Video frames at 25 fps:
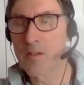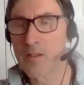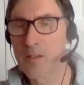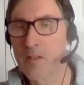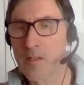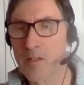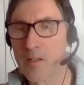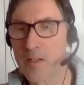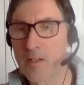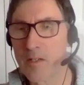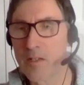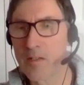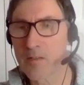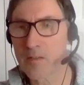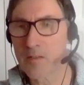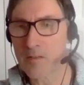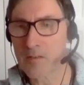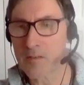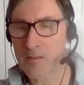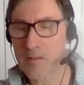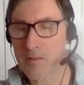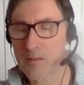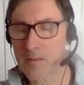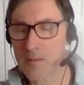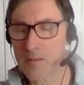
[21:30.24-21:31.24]

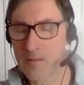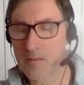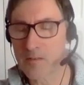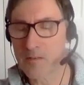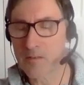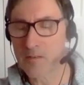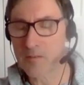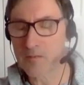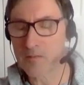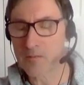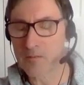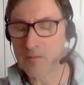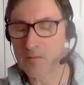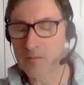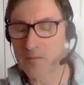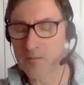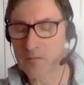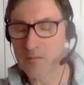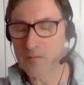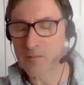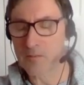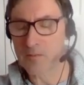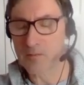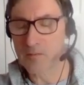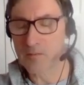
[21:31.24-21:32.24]

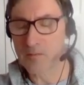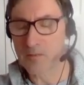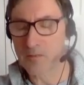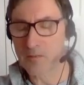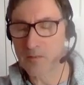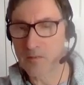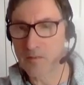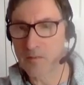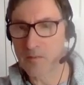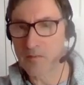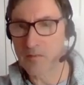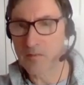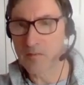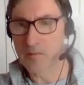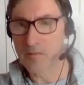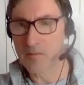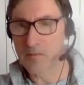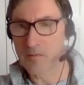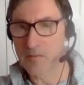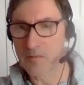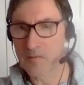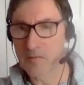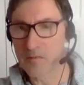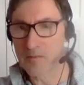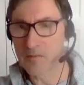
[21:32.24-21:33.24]

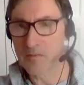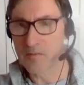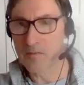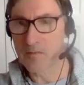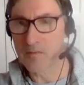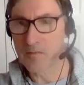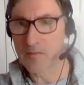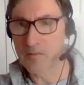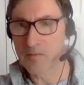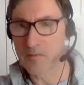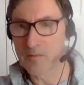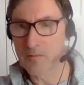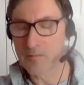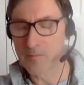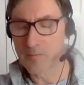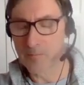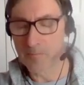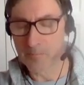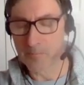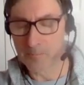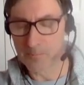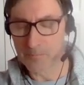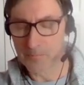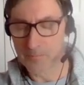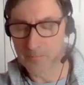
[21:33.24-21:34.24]

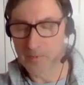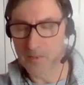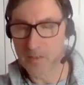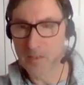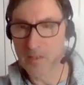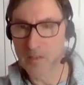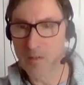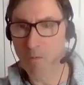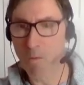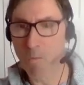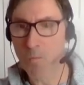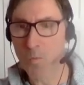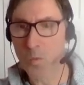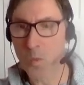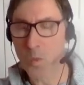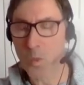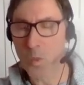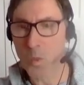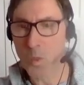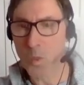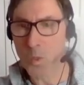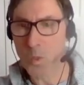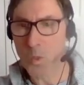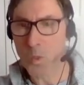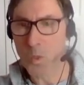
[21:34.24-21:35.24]

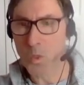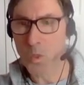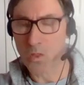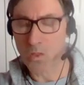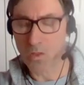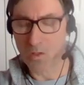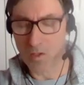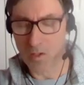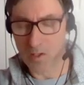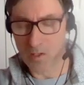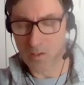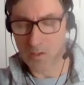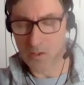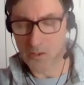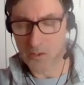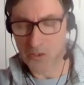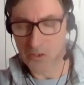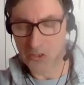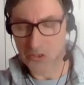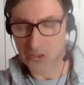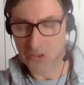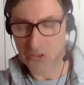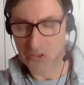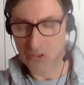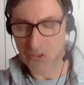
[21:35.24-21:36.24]

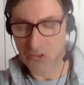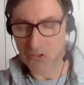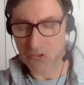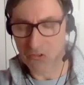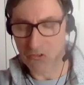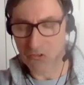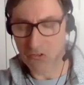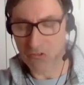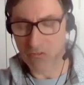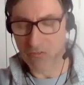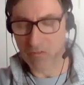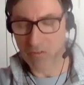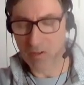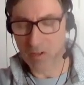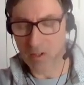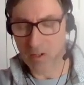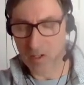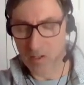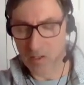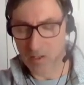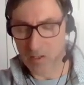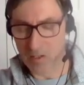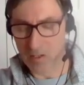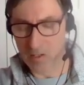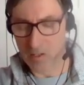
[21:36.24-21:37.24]

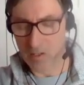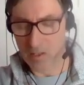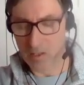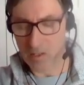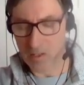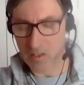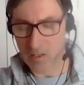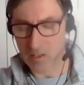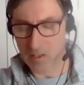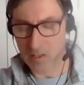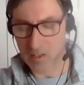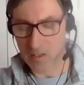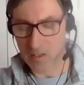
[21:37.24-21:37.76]
[no speech]